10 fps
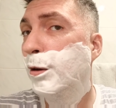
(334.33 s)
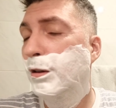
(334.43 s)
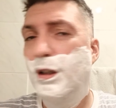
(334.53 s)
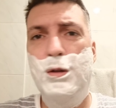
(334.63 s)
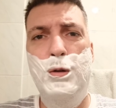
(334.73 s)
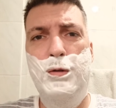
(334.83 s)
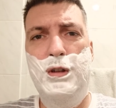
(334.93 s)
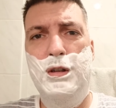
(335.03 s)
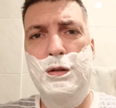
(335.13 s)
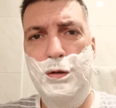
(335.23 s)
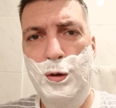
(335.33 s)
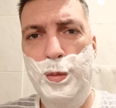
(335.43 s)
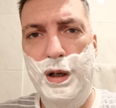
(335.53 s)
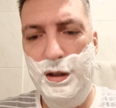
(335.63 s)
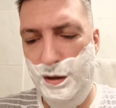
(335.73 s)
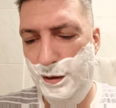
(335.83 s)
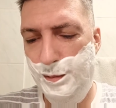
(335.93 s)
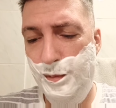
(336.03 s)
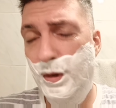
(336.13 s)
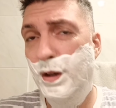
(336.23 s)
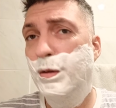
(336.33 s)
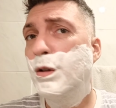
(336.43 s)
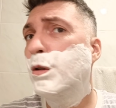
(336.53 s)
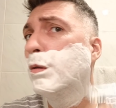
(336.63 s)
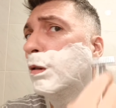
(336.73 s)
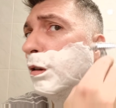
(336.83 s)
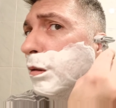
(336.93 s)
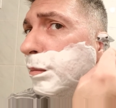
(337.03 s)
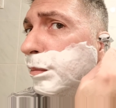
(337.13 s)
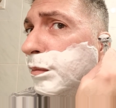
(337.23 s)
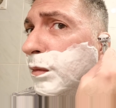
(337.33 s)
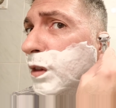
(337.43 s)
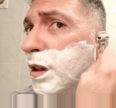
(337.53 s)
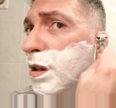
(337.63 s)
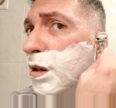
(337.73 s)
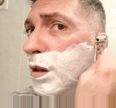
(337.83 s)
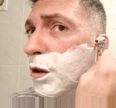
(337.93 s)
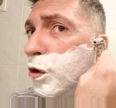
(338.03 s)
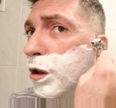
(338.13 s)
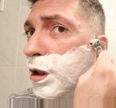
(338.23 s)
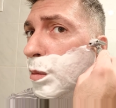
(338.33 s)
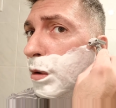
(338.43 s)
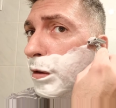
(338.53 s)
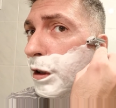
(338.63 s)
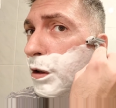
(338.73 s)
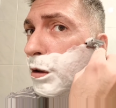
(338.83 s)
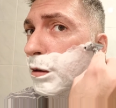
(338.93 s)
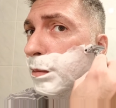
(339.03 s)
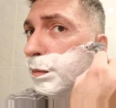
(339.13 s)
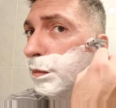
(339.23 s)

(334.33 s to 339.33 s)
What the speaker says: Let's go with the drawbacks. First of all, this is adjustable razor,